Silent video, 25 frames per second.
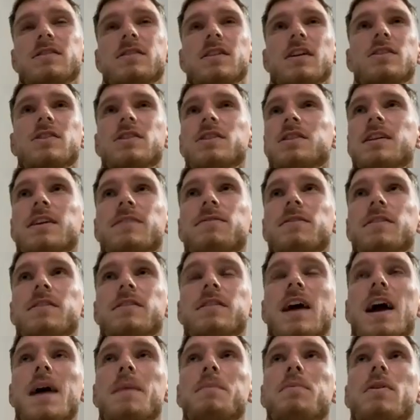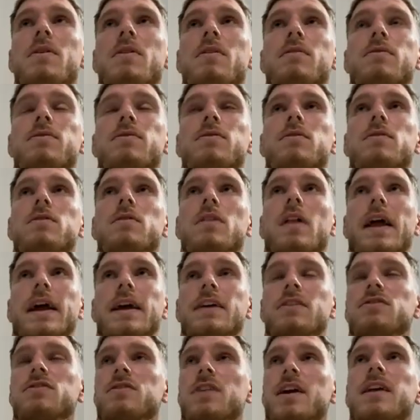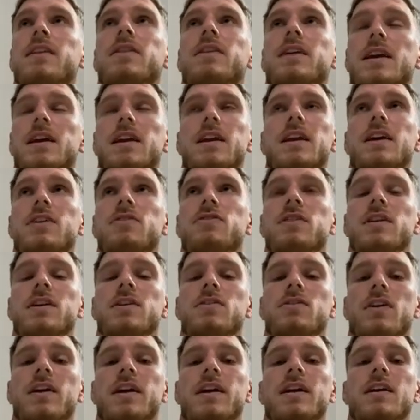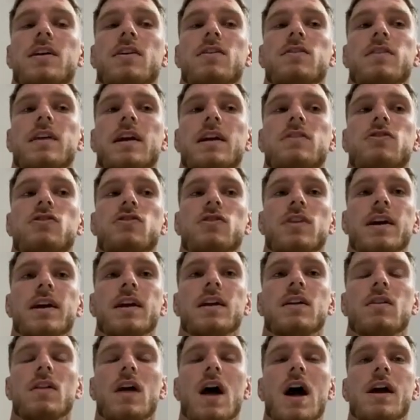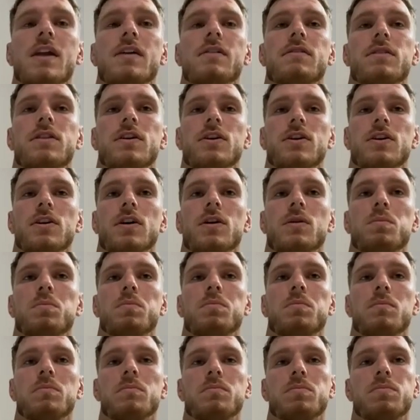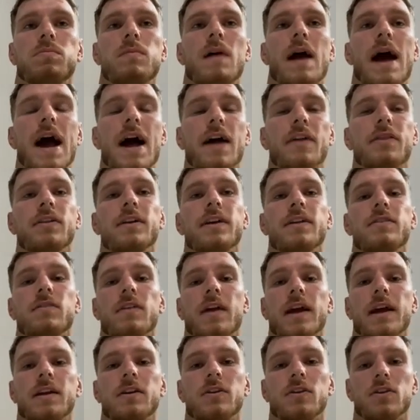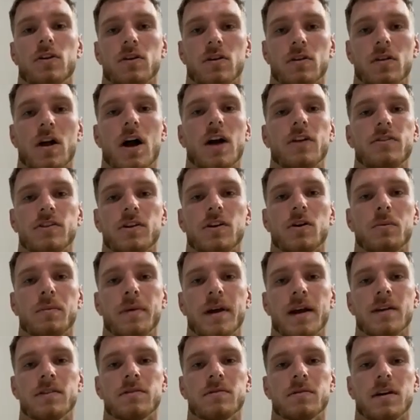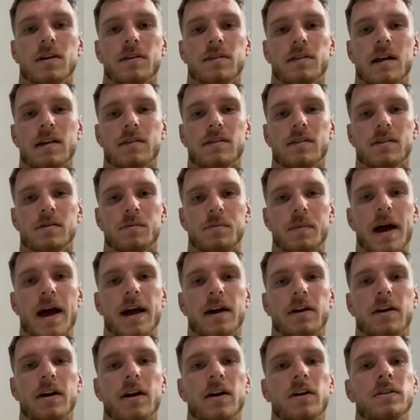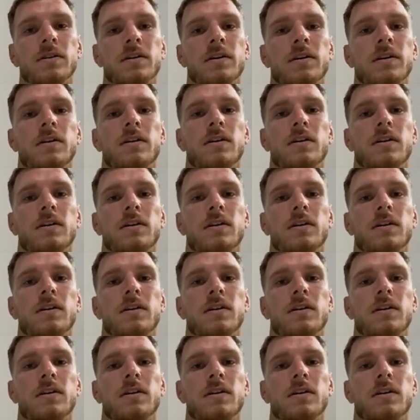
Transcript: such a different type of like strength and conditioning training because they train a lot of their athletes like neurological based because that's his background.